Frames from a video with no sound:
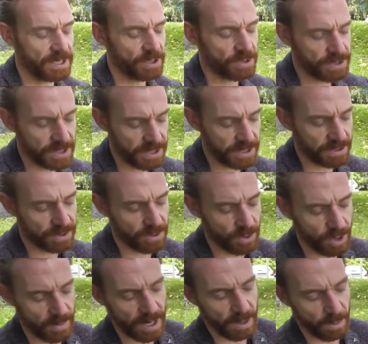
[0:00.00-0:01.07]
an interesting thing to
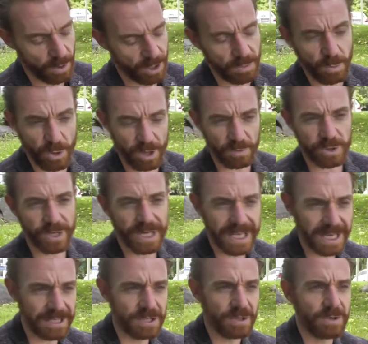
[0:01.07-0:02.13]
talk about. What I'm what I'm trying to
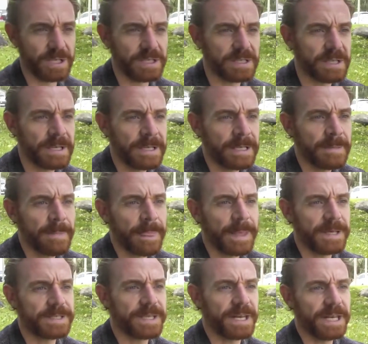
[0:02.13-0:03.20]
get to is
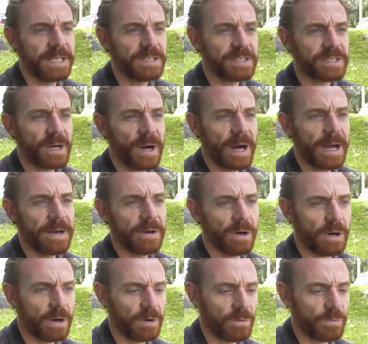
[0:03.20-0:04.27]
is that inside
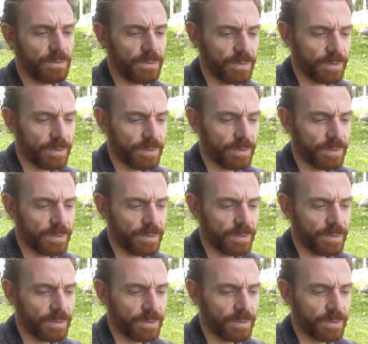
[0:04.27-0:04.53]
of